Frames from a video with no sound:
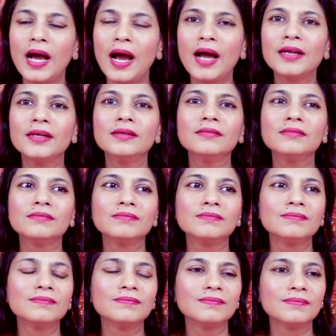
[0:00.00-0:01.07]

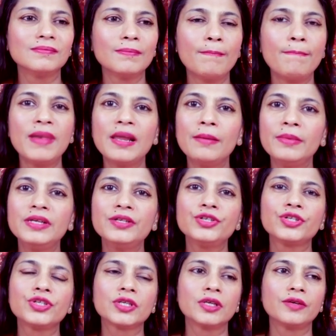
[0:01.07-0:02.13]

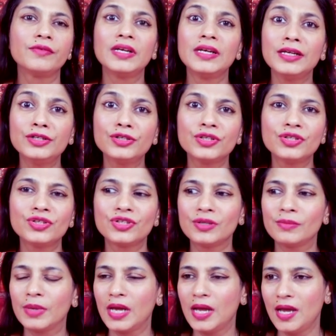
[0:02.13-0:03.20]
unblemished
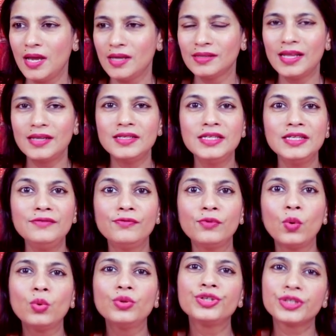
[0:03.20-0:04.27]
relationship, that
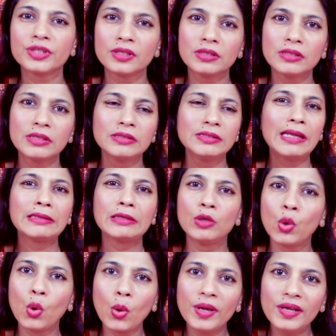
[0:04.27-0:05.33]
devotion, that
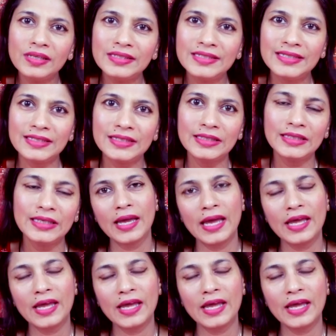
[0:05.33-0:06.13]
loyalty.